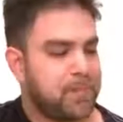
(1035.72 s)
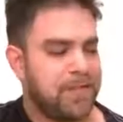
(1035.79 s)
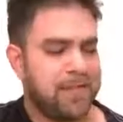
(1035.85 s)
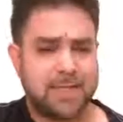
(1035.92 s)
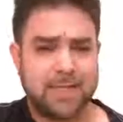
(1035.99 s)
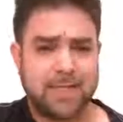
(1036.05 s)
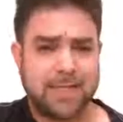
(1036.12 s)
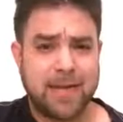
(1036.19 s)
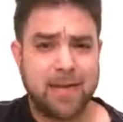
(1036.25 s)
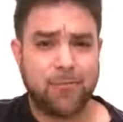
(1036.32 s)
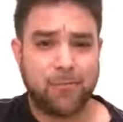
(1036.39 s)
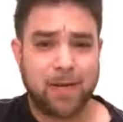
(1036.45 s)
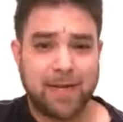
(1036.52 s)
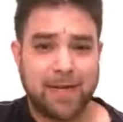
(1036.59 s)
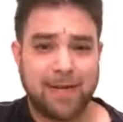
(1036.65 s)
It doesn't
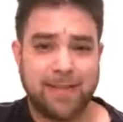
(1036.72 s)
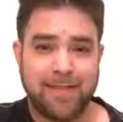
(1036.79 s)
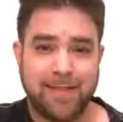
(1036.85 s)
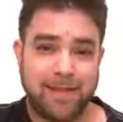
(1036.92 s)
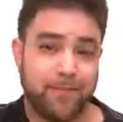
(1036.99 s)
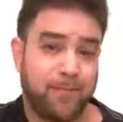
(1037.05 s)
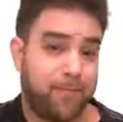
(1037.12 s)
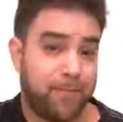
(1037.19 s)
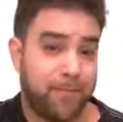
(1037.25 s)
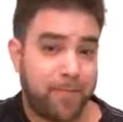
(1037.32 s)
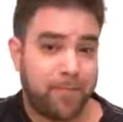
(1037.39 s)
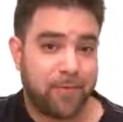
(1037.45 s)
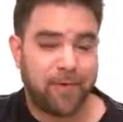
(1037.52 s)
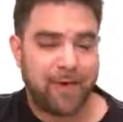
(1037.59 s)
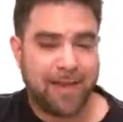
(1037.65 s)
sound right, and then you'll
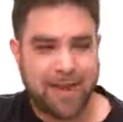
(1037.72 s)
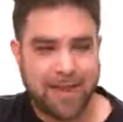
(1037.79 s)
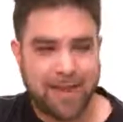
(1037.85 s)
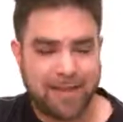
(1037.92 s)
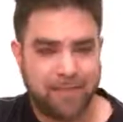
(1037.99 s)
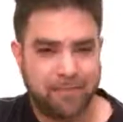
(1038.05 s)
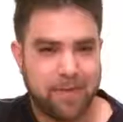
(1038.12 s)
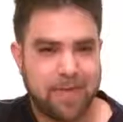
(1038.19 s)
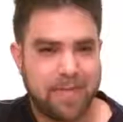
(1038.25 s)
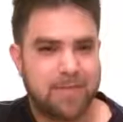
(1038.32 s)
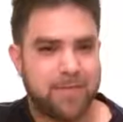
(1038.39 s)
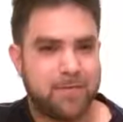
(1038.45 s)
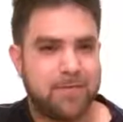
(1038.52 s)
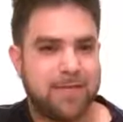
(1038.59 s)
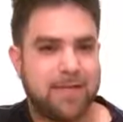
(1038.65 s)
remember, hey, the
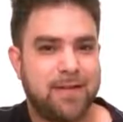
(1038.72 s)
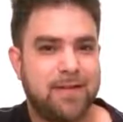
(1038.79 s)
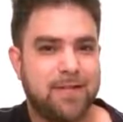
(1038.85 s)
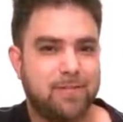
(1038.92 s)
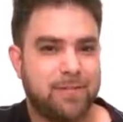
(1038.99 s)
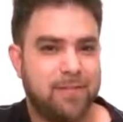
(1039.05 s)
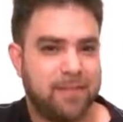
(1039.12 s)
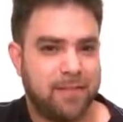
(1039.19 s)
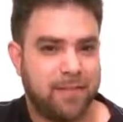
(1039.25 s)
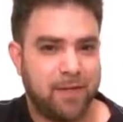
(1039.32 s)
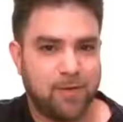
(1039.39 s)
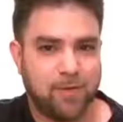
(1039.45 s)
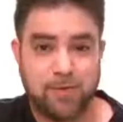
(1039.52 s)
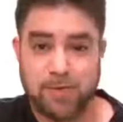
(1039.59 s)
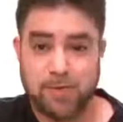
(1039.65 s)
bass note sounds really
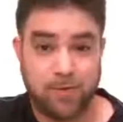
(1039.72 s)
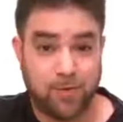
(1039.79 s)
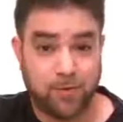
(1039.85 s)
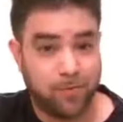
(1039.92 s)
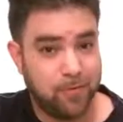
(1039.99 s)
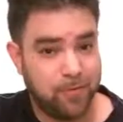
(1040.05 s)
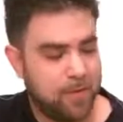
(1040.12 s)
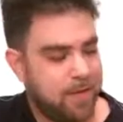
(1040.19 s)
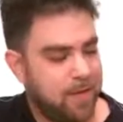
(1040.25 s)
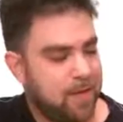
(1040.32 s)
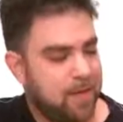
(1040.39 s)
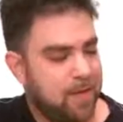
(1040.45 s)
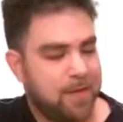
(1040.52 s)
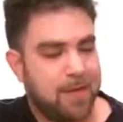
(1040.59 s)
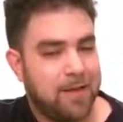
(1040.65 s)
low, so
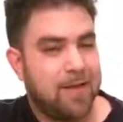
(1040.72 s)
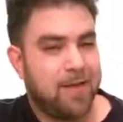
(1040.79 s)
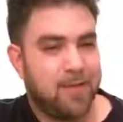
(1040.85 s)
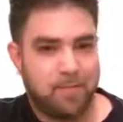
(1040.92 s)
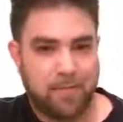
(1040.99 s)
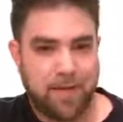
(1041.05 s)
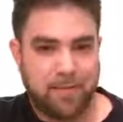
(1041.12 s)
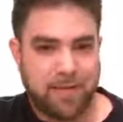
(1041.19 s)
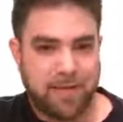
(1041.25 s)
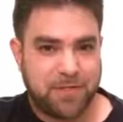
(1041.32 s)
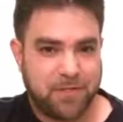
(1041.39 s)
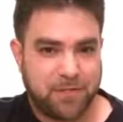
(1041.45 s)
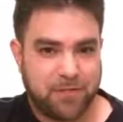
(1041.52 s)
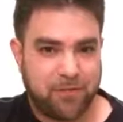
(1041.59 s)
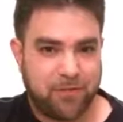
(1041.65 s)
maybe I
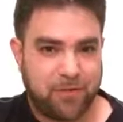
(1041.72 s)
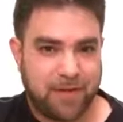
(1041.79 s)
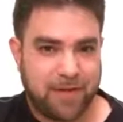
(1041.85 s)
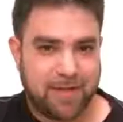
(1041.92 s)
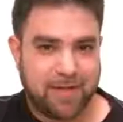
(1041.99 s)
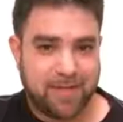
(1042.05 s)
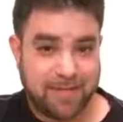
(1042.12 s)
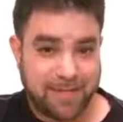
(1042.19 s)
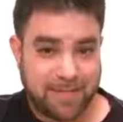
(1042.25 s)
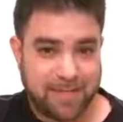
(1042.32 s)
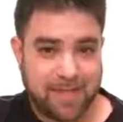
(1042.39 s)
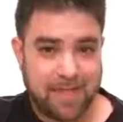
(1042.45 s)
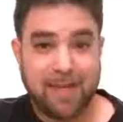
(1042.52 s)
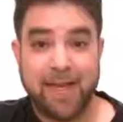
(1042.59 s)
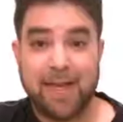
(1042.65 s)
should try
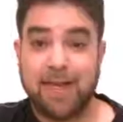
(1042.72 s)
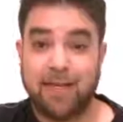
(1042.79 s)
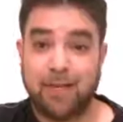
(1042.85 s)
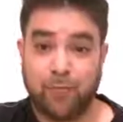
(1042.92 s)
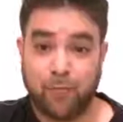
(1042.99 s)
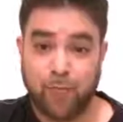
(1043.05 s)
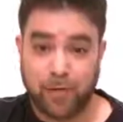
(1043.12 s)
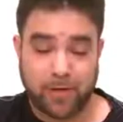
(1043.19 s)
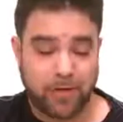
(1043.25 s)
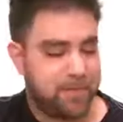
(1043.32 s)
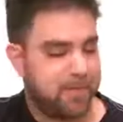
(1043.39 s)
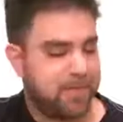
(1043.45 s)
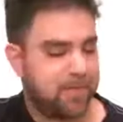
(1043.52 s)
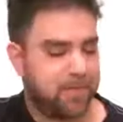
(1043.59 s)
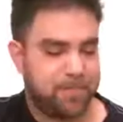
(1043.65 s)
C, and it'll work.
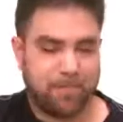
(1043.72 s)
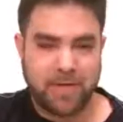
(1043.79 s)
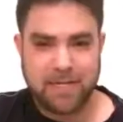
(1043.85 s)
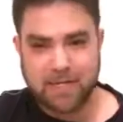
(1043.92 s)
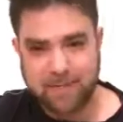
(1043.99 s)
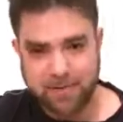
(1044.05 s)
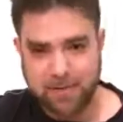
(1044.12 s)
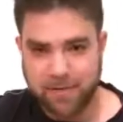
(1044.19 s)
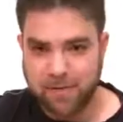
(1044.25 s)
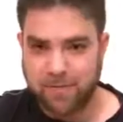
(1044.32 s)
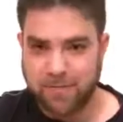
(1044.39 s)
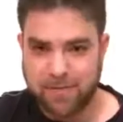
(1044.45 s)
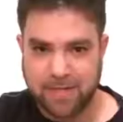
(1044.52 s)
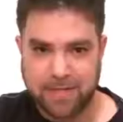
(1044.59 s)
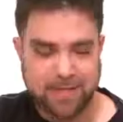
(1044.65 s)
So it pays to
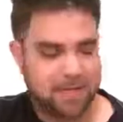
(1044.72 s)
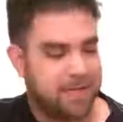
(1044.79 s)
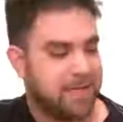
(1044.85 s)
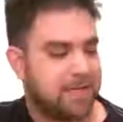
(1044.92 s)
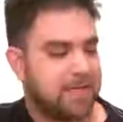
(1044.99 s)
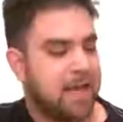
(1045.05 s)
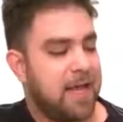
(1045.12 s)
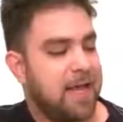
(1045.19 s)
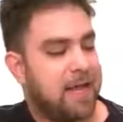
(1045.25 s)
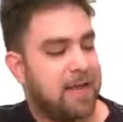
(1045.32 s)
know these things.